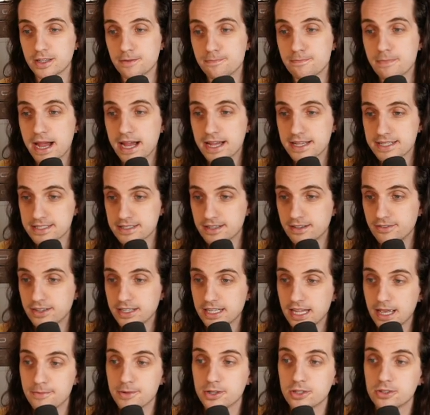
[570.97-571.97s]
the mass of a
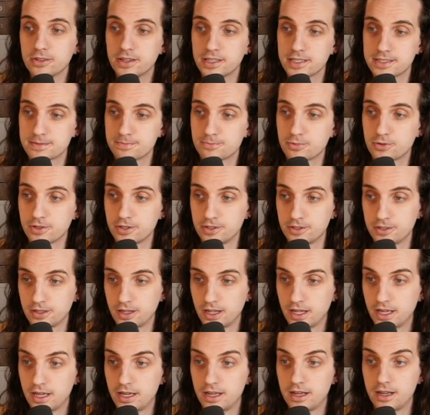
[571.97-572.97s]
chemical
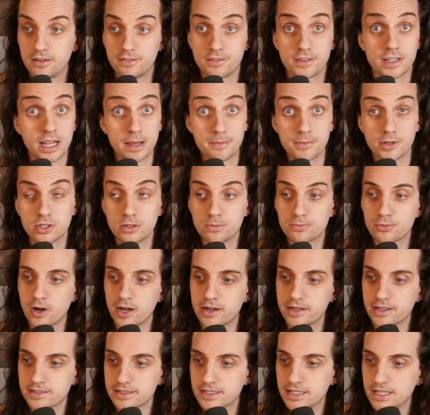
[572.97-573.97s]
of a chemical
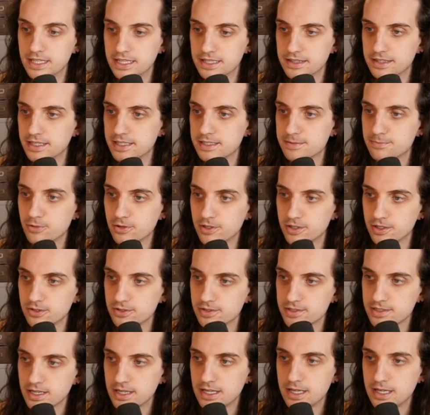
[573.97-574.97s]
product that is produced